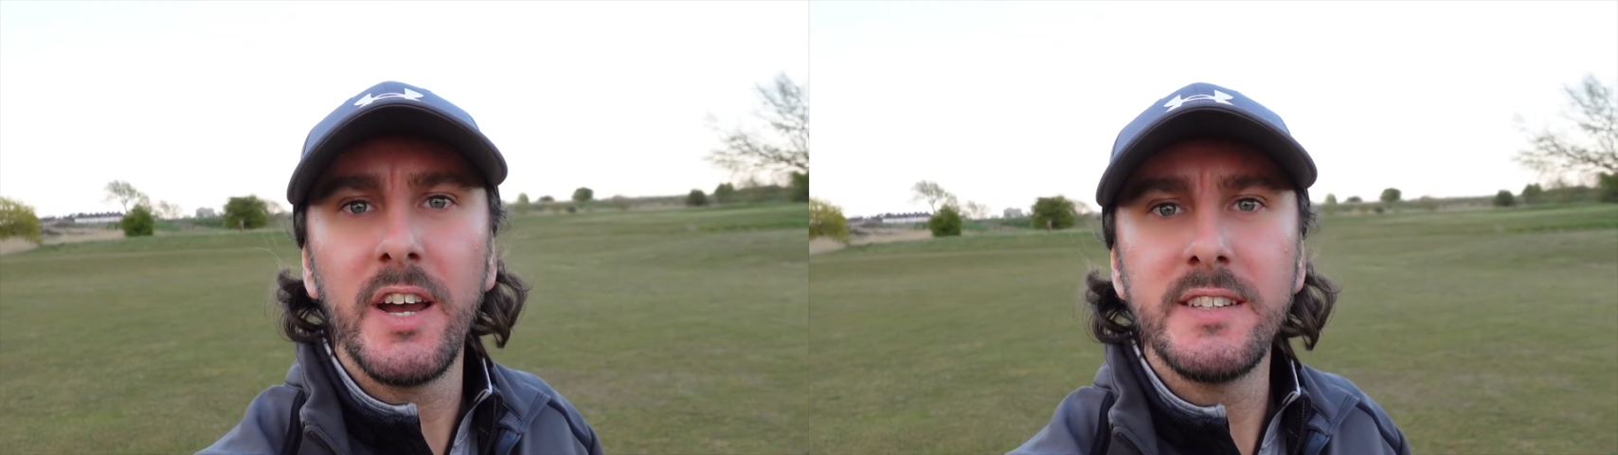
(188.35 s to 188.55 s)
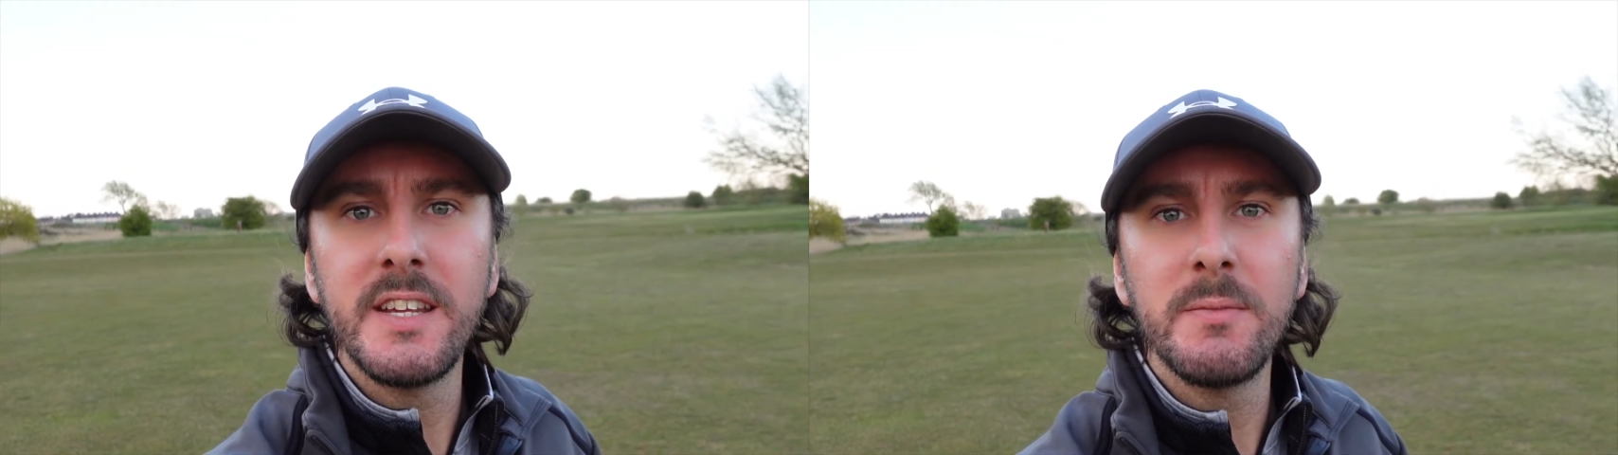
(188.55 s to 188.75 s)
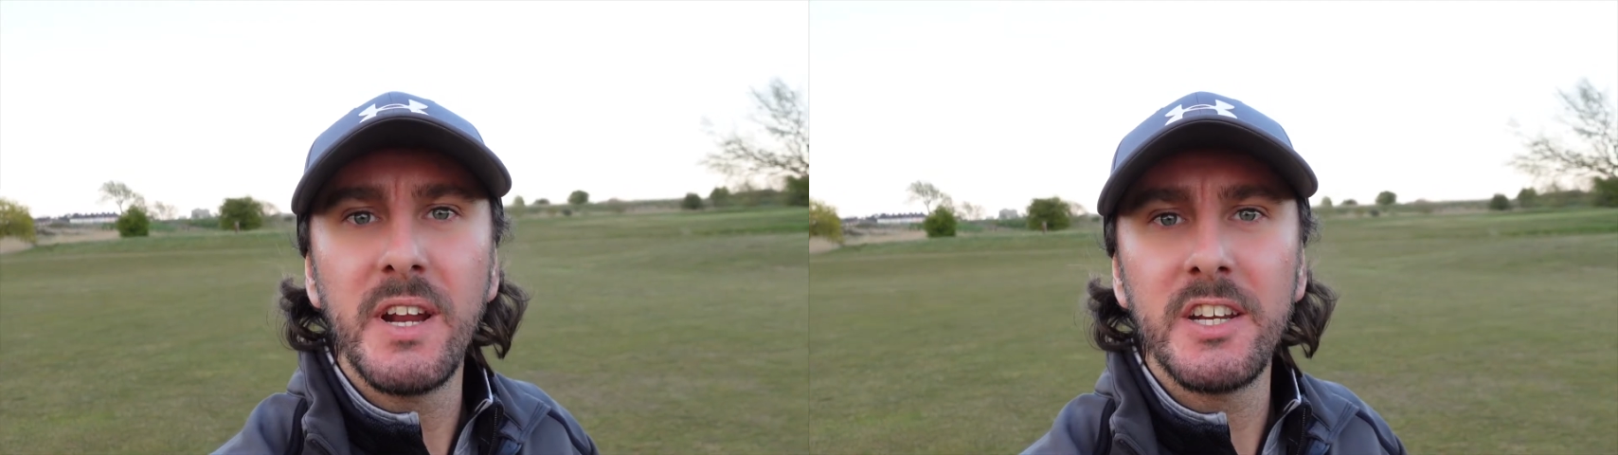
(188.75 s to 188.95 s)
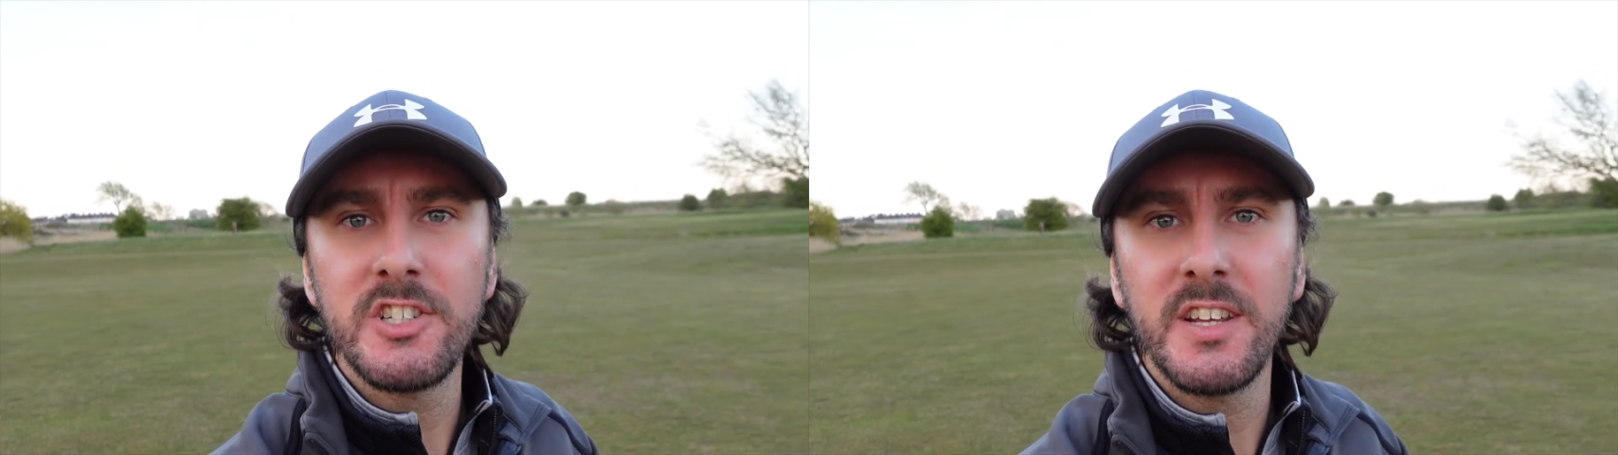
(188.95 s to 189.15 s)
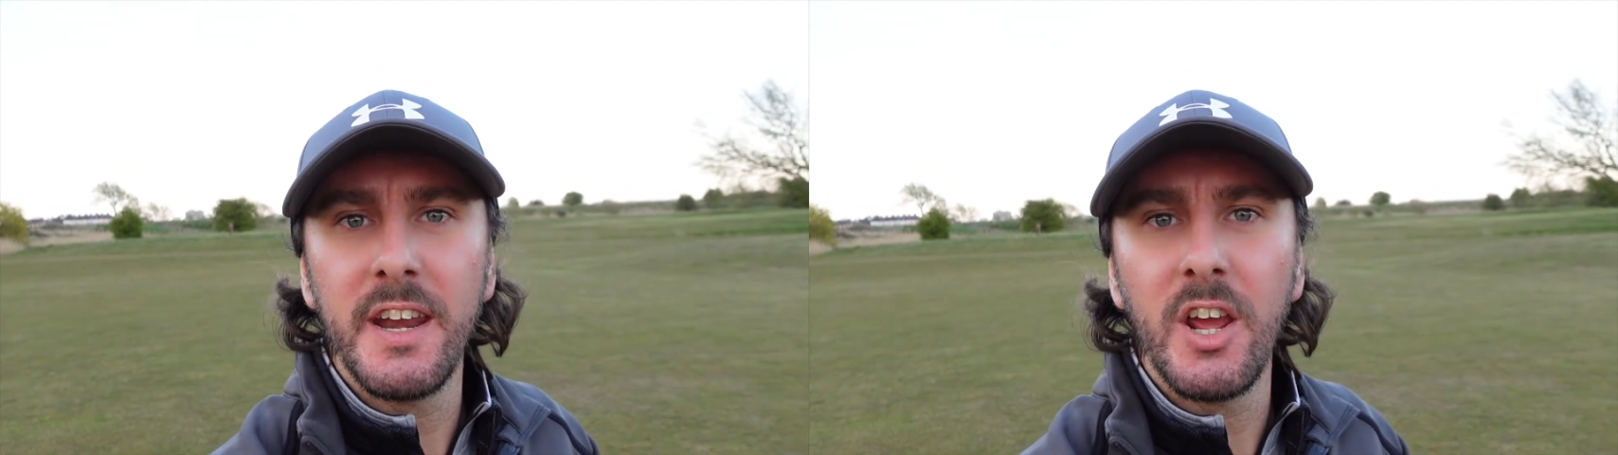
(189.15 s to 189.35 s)
I did
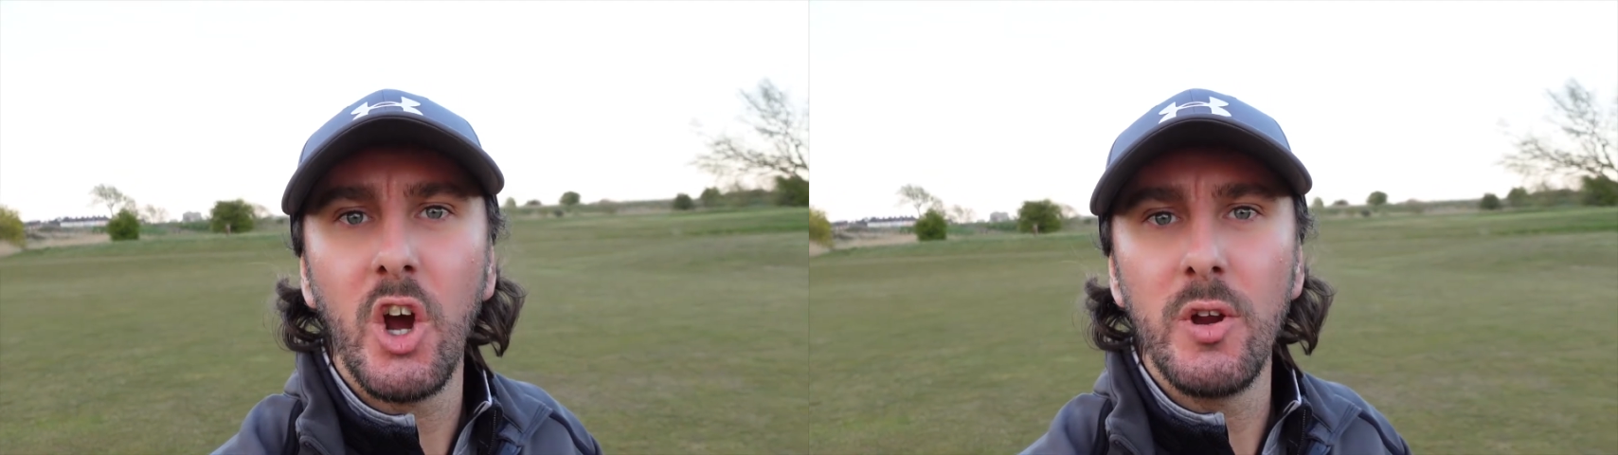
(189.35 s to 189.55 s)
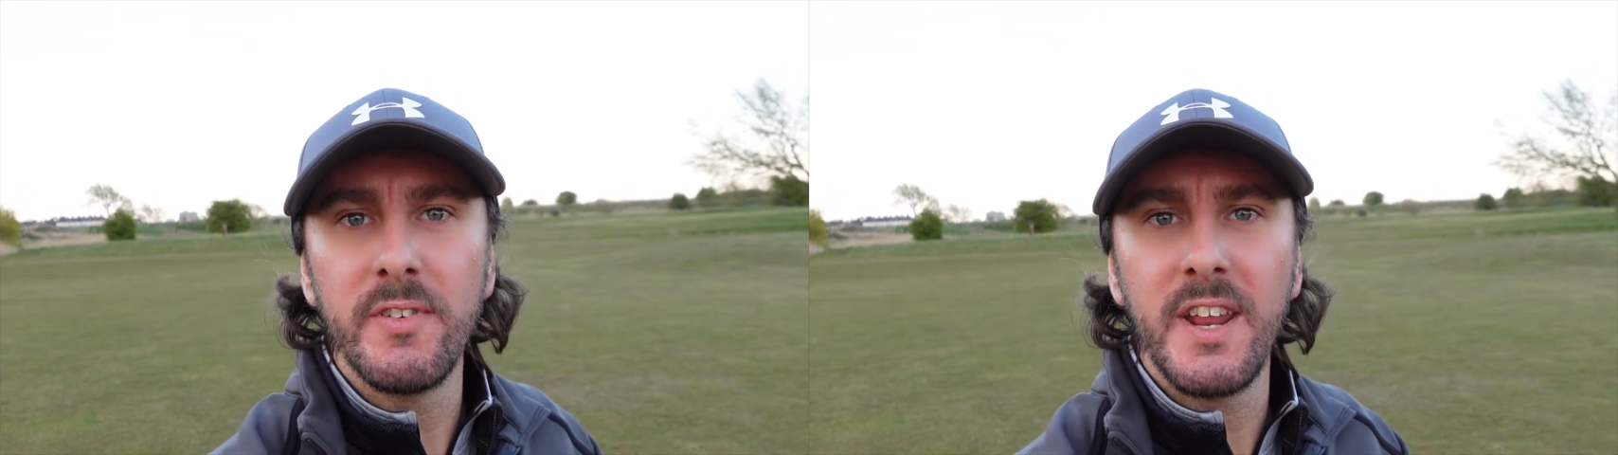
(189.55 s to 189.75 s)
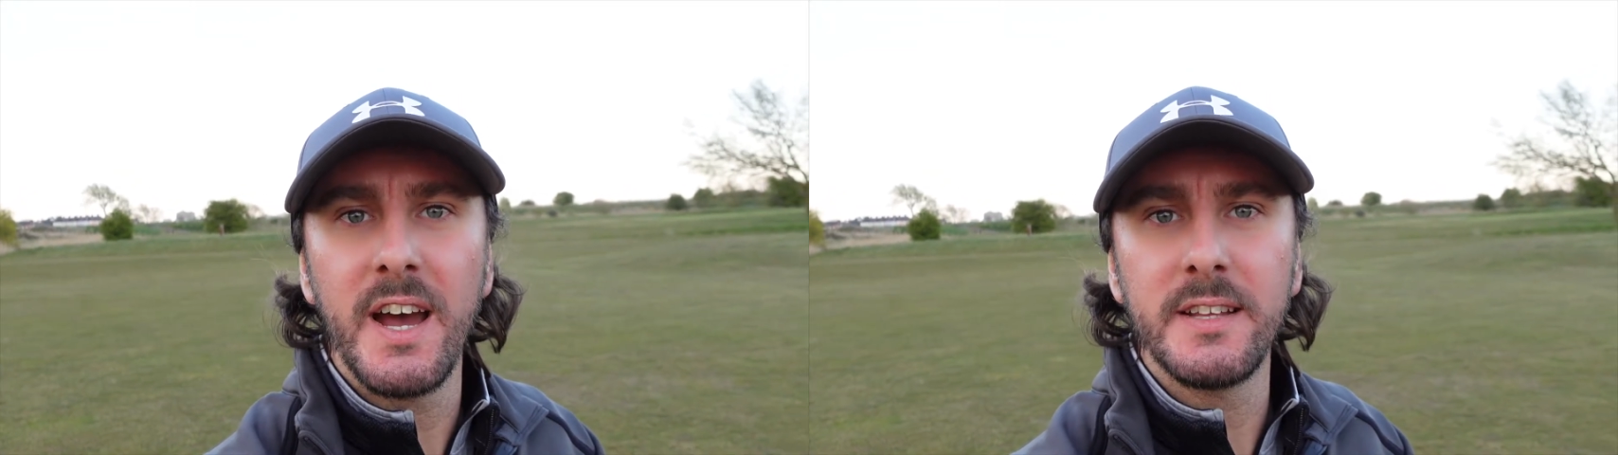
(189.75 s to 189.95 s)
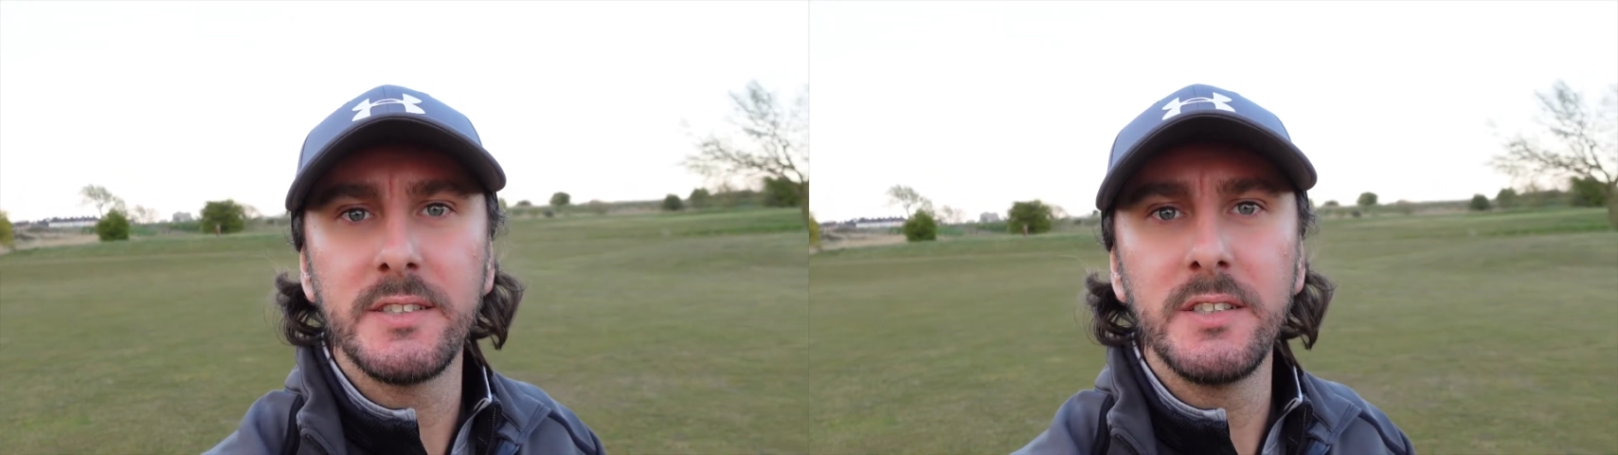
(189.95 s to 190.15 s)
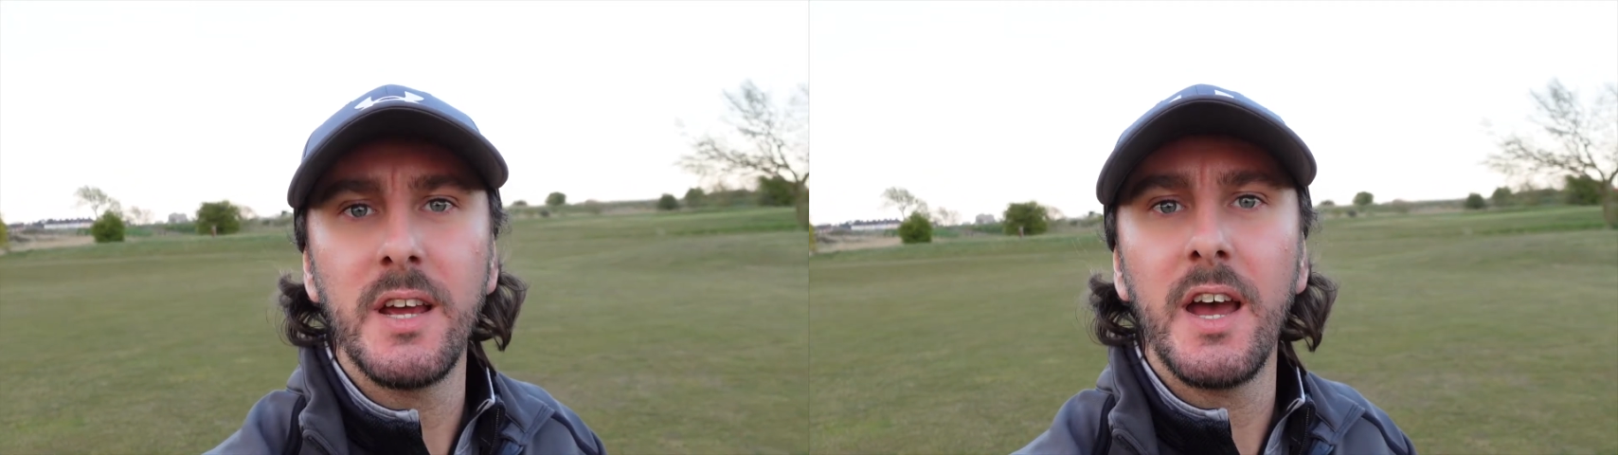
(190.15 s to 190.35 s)
manage to get it over the hazard